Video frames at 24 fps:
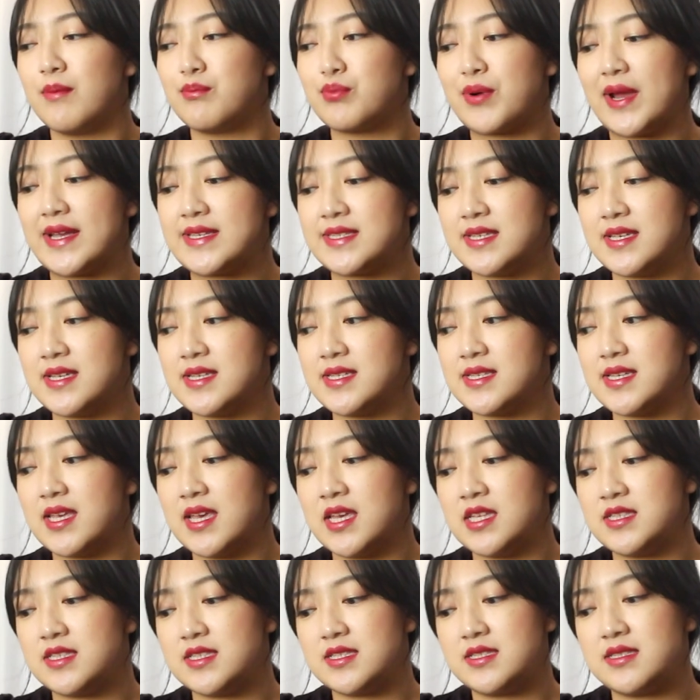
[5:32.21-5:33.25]
prices,
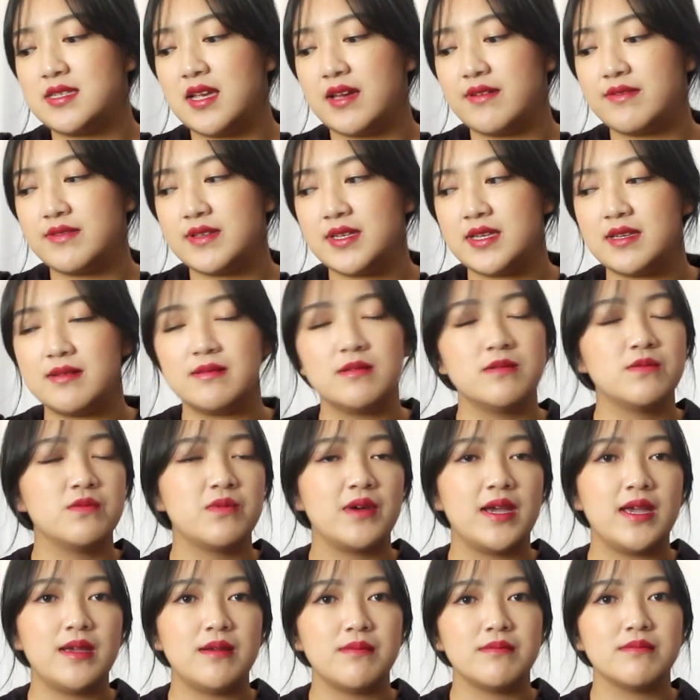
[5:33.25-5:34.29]
it's definitely
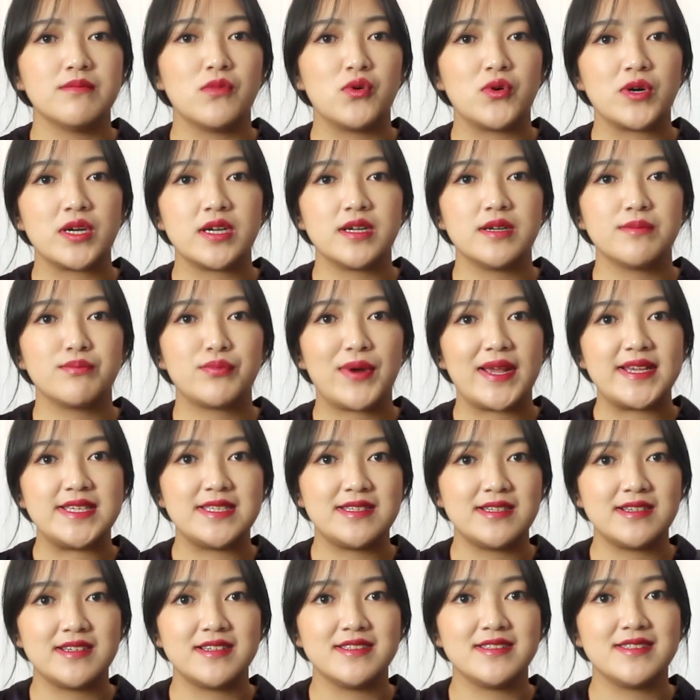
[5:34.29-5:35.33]
way more
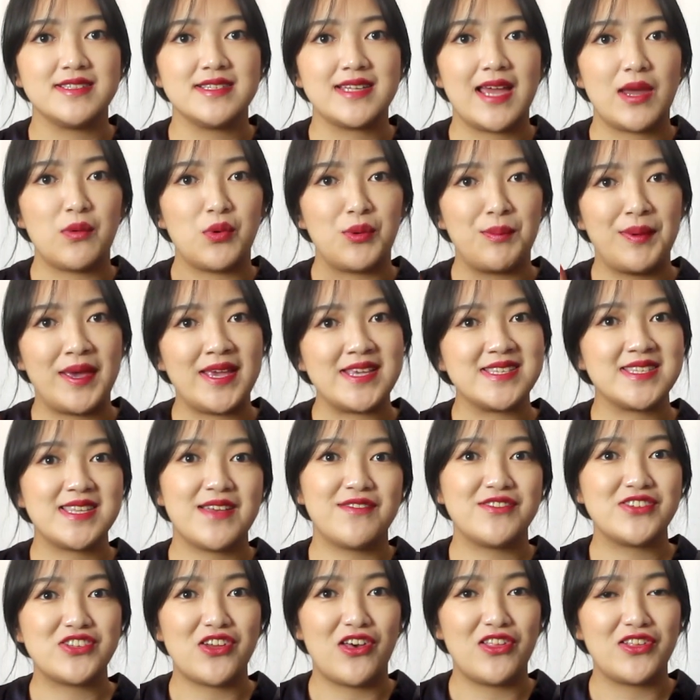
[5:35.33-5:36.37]
pricier than I would pay
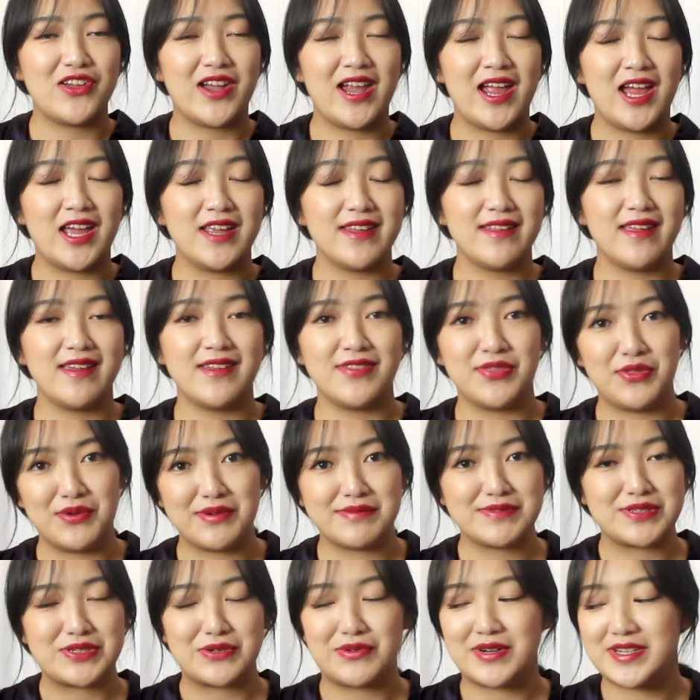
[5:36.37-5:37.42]
$7 at a
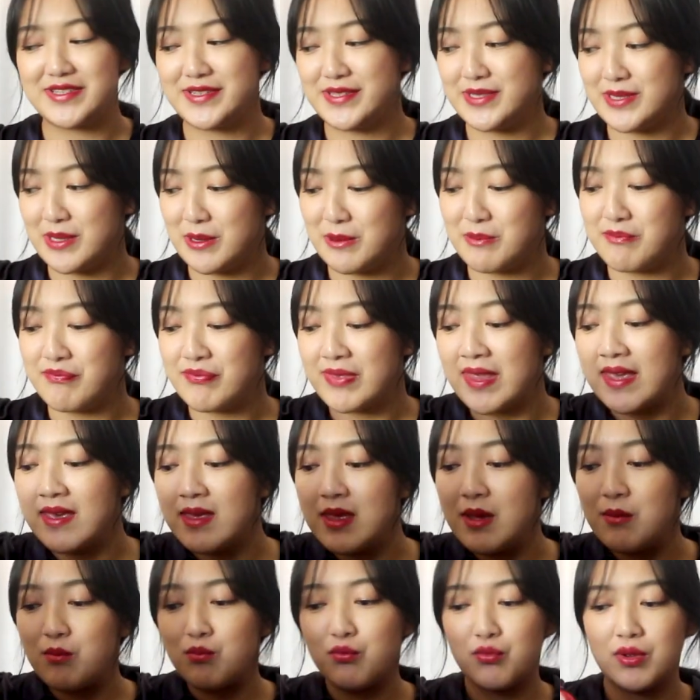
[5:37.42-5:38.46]
thrift store. So
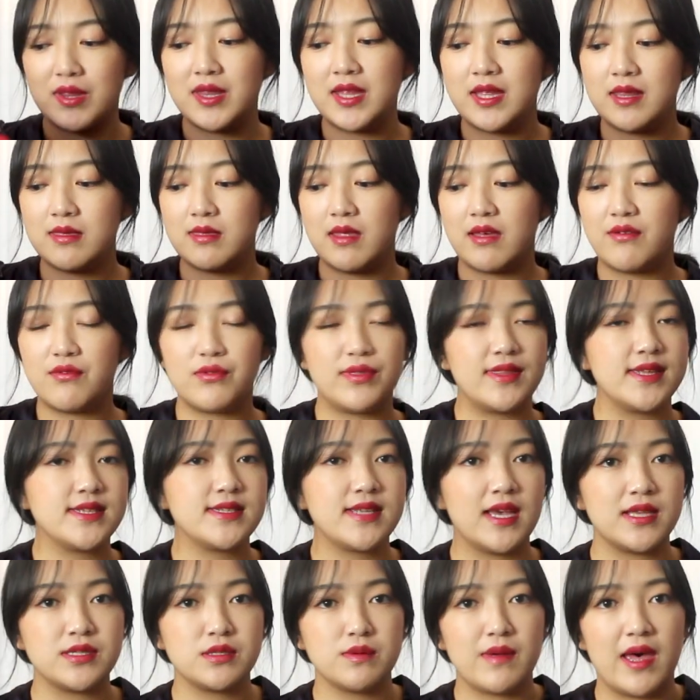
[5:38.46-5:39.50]
really in love with this
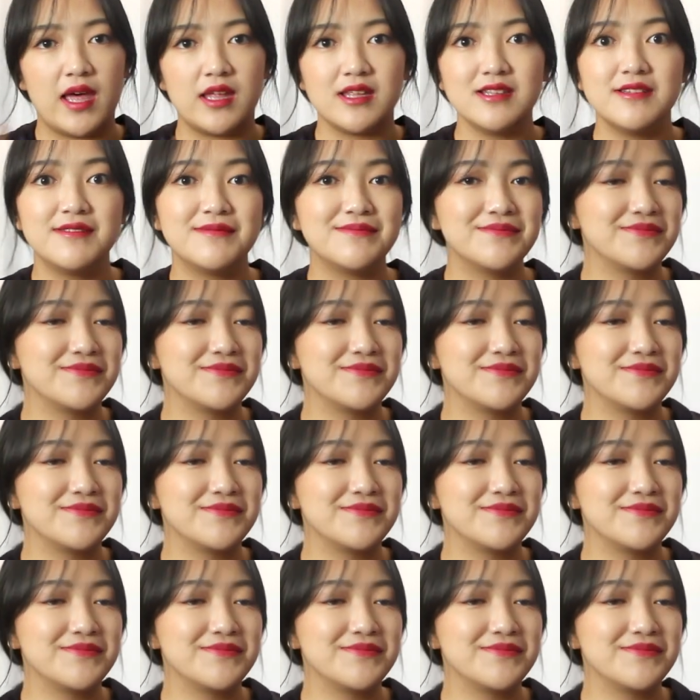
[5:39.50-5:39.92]
as well.